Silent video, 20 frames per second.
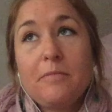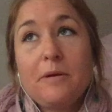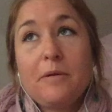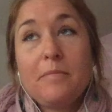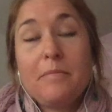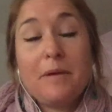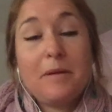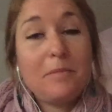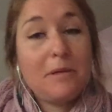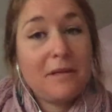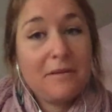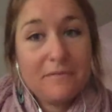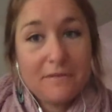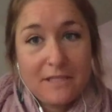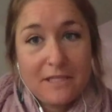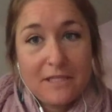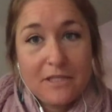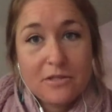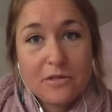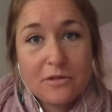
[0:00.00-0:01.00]
maybe even
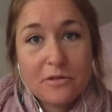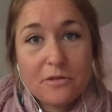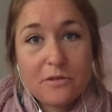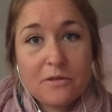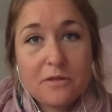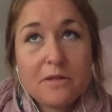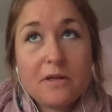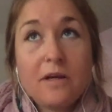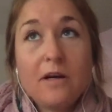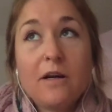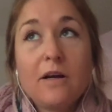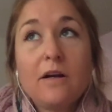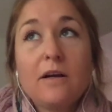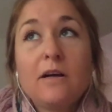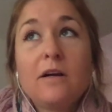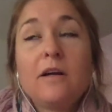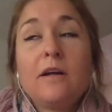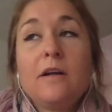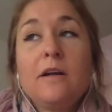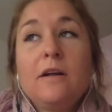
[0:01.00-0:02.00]
teachers,
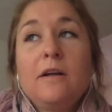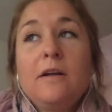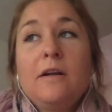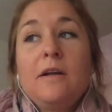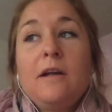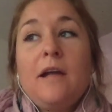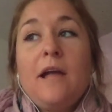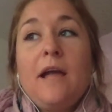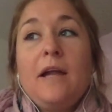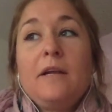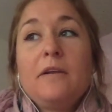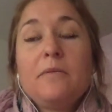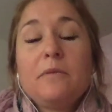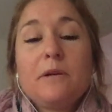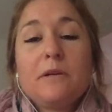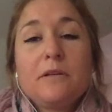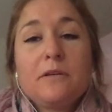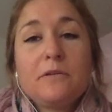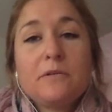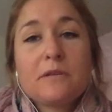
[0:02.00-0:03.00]

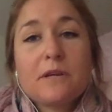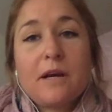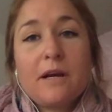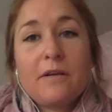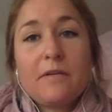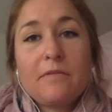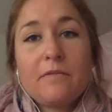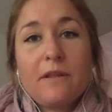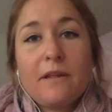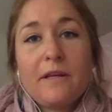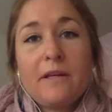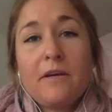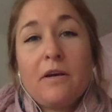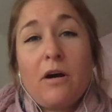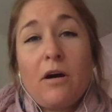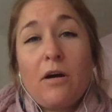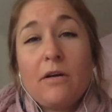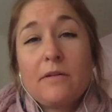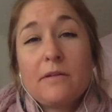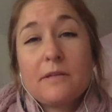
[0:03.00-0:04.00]
anyone who's kind of like an
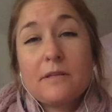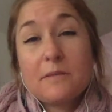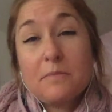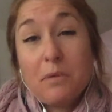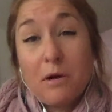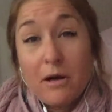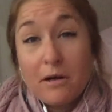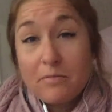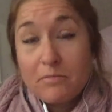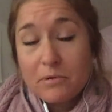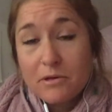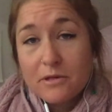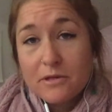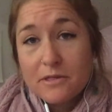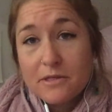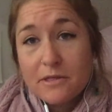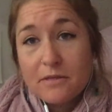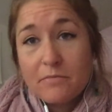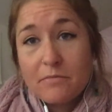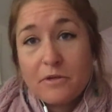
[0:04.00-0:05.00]
on the spot
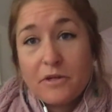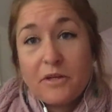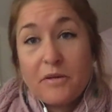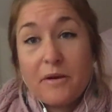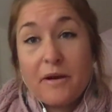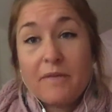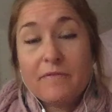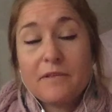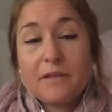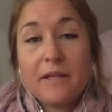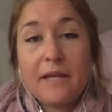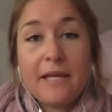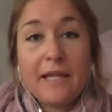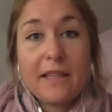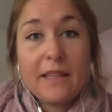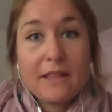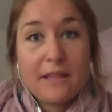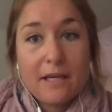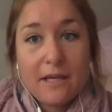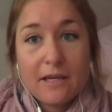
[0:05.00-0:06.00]
person where you have to like
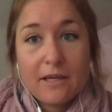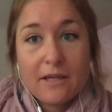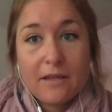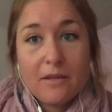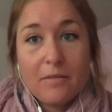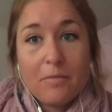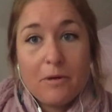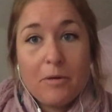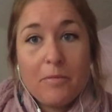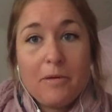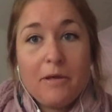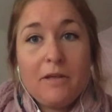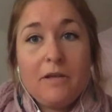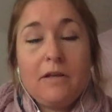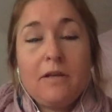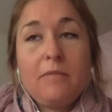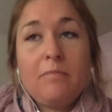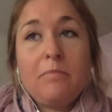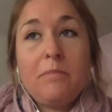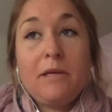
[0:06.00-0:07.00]
think in the moment
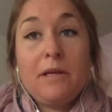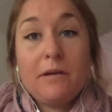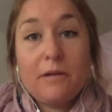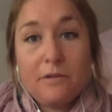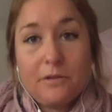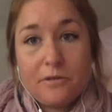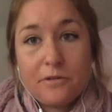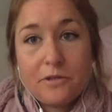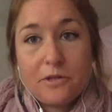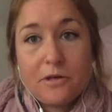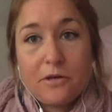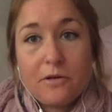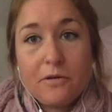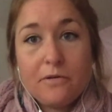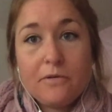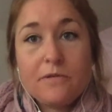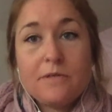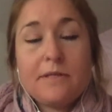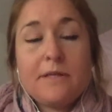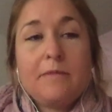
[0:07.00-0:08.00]
and be on your
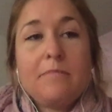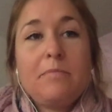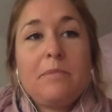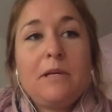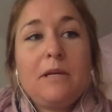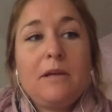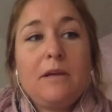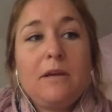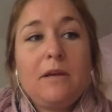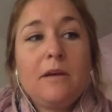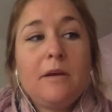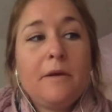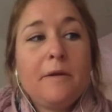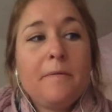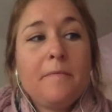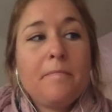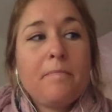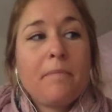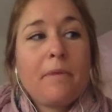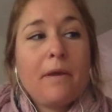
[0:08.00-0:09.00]
toes and be
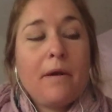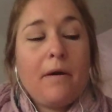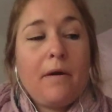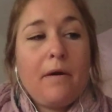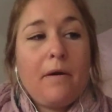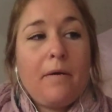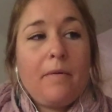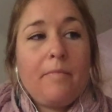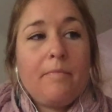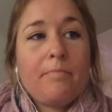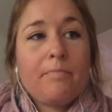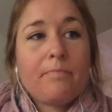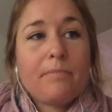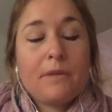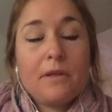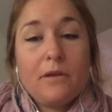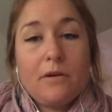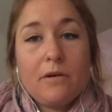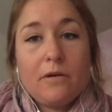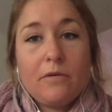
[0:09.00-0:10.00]

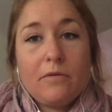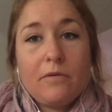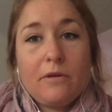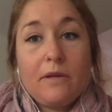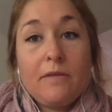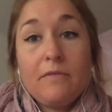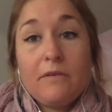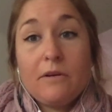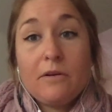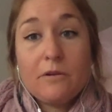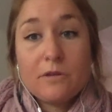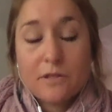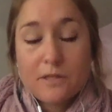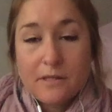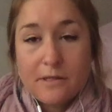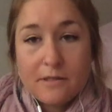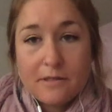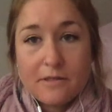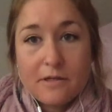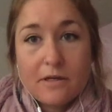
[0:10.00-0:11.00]
even
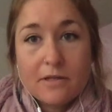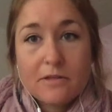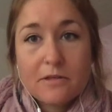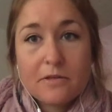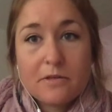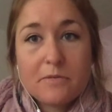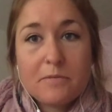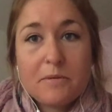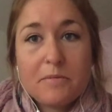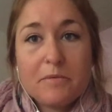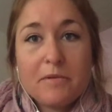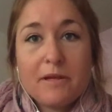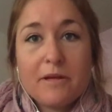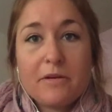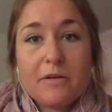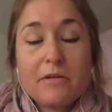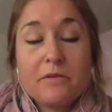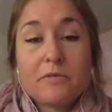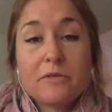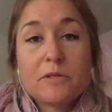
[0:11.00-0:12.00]
nurses, doctors, people that
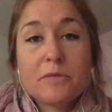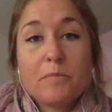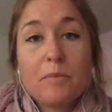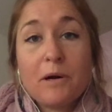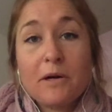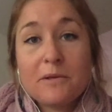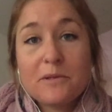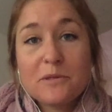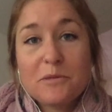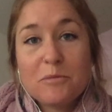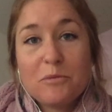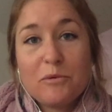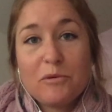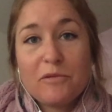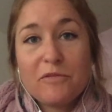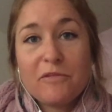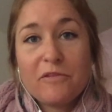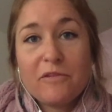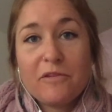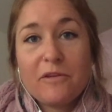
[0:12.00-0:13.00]
are irresponsible
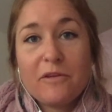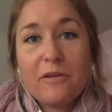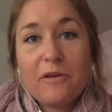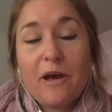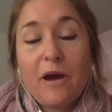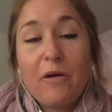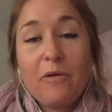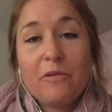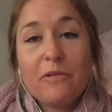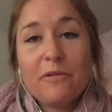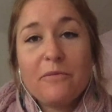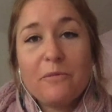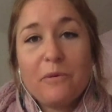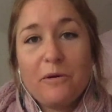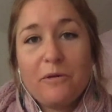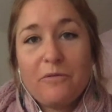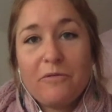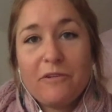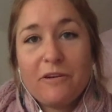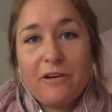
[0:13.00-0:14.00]
for the health and
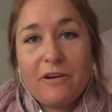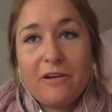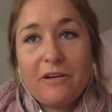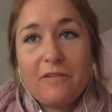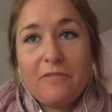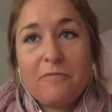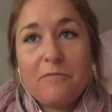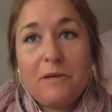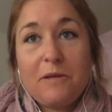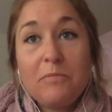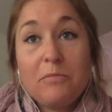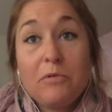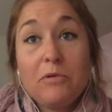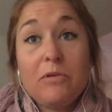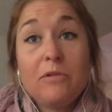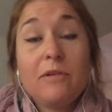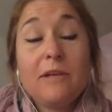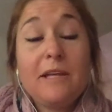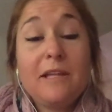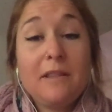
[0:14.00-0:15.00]
welfare of
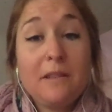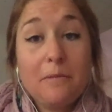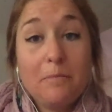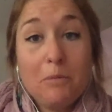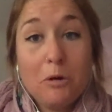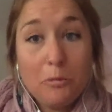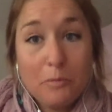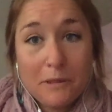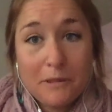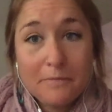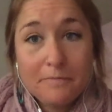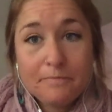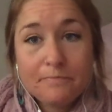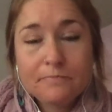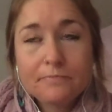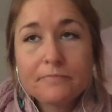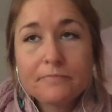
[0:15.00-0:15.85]
people in the moment,